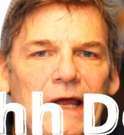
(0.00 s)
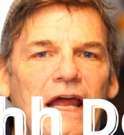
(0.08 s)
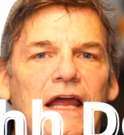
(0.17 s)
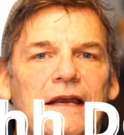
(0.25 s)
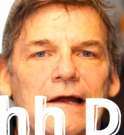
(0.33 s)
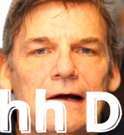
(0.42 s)

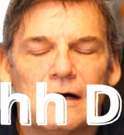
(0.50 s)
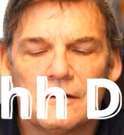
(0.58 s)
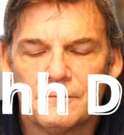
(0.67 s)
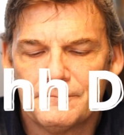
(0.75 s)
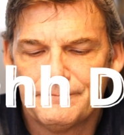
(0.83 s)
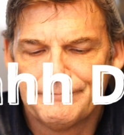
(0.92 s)
hey there.
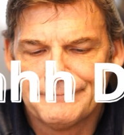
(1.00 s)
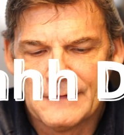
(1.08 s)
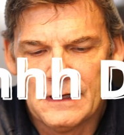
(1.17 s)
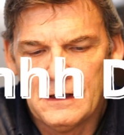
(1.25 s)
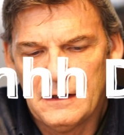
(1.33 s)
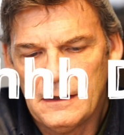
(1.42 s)

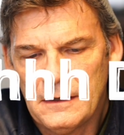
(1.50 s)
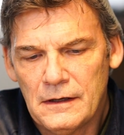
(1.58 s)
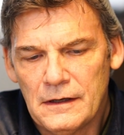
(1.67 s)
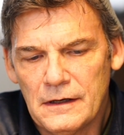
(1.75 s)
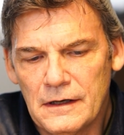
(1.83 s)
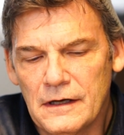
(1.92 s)

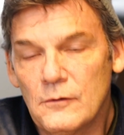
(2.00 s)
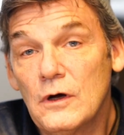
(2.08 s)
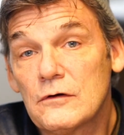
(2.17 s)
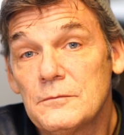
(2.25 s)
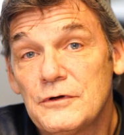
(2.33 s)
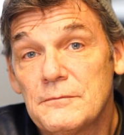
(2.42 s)
Uh,
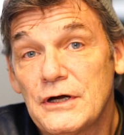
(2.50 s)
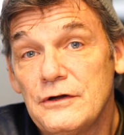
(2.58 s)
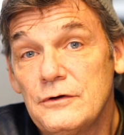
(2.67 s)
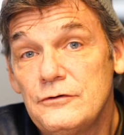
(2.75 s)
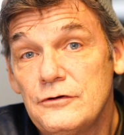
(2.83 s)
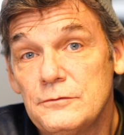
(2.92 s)
welcome to my
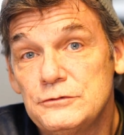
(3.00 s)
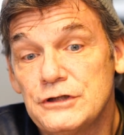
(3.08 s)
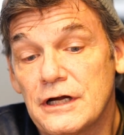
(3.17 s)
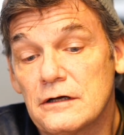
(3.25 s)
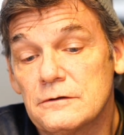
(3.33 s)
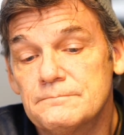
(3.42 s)
YouTube
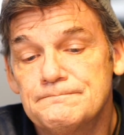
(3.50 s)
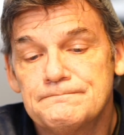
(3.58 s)
channel.